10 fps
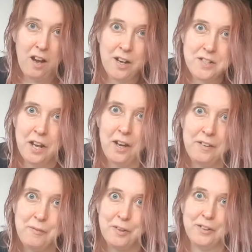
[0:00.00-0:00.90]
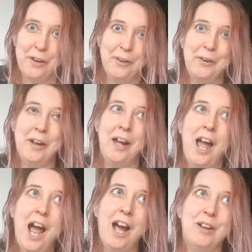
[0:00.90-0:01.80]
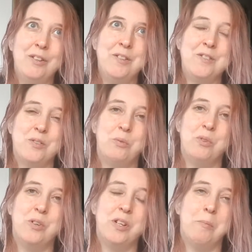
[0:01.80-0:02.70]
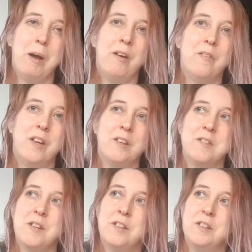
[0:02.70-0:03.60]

I don't know how you stop worrying about things.